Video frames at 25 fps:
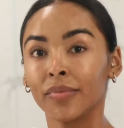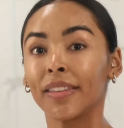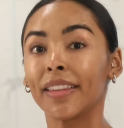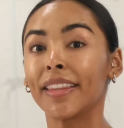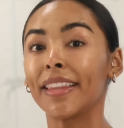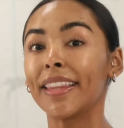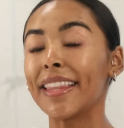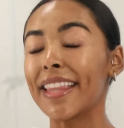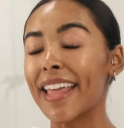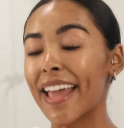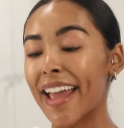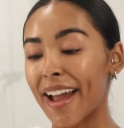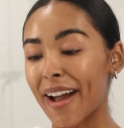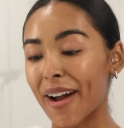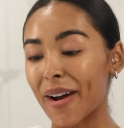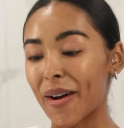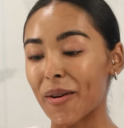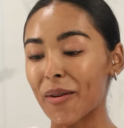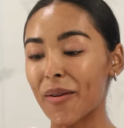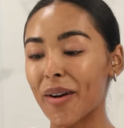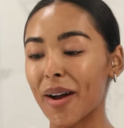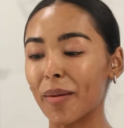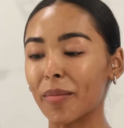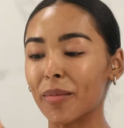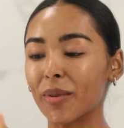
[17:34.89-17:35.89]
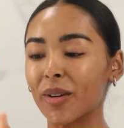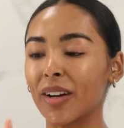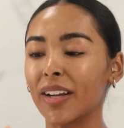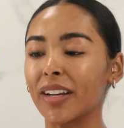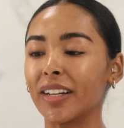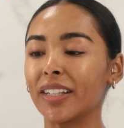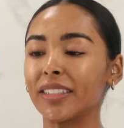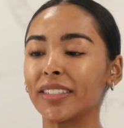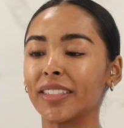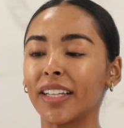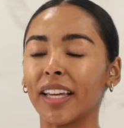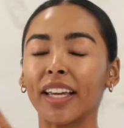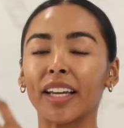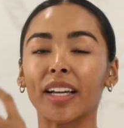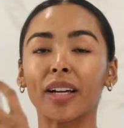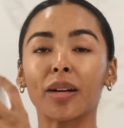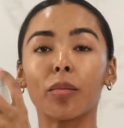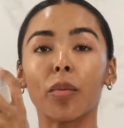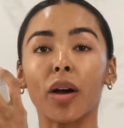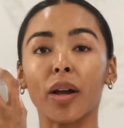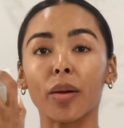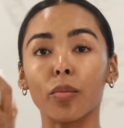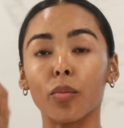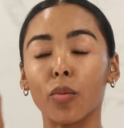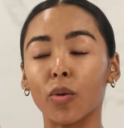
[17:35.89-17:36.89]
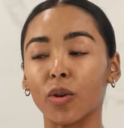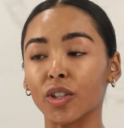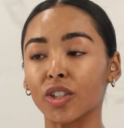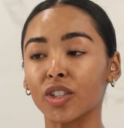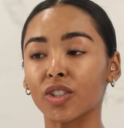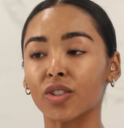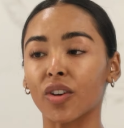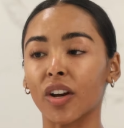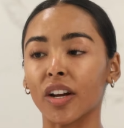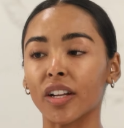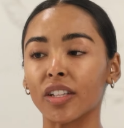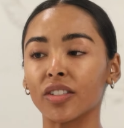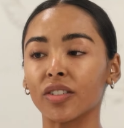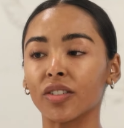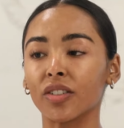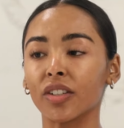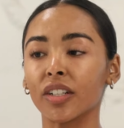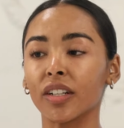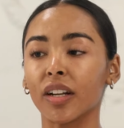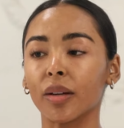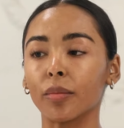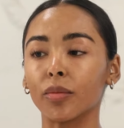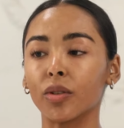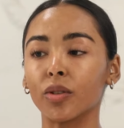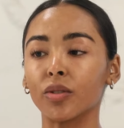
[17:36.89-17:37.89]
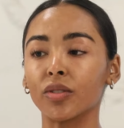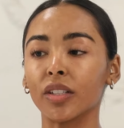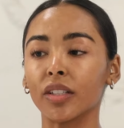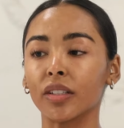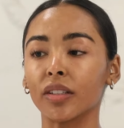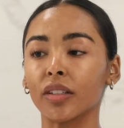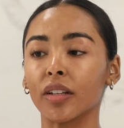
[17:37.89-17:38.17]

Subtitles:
Now I'm going to take my moisturizer and I'm using